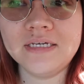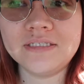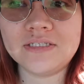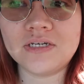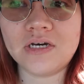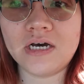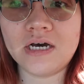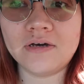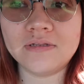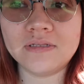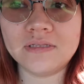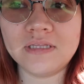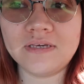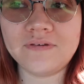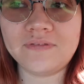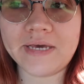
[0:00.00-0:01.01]
So I'll
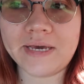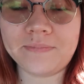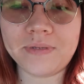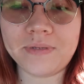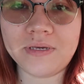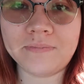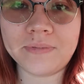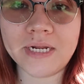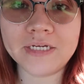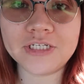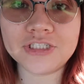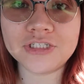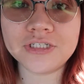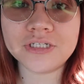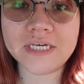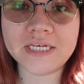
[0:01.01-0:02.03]
leave that be. But I
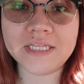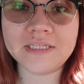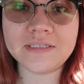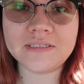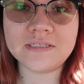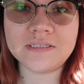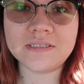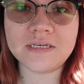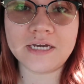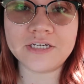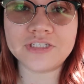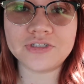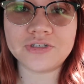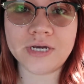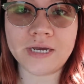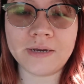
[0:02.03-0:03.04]
should get, I
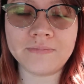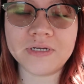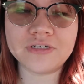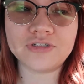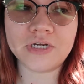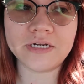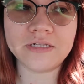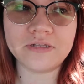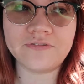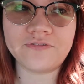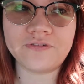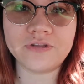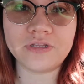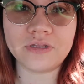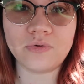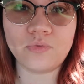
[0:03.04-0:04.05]
should try, I'm gonna try to look
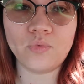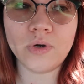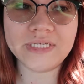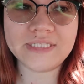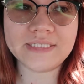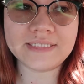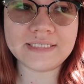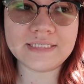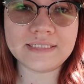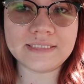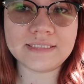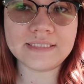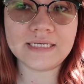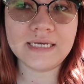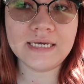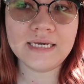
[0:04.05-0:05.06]
for the
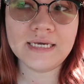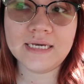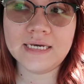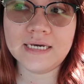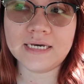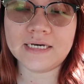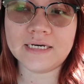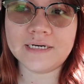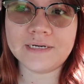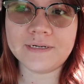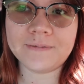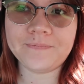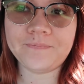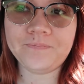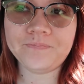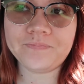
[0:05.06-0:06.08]
onesies.
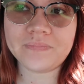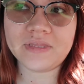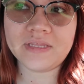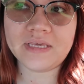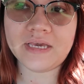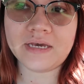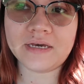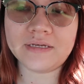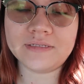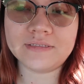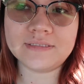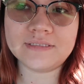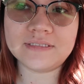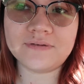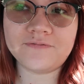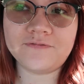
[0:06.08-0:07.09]
Um, yeah,
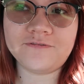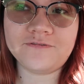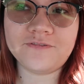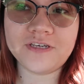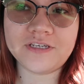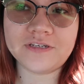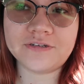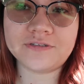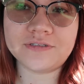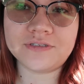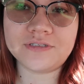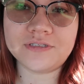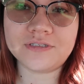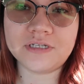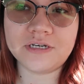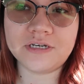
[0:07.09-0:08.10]
and some figure
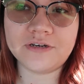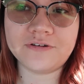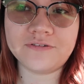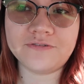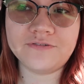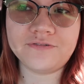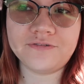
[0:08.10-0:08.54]
stuff.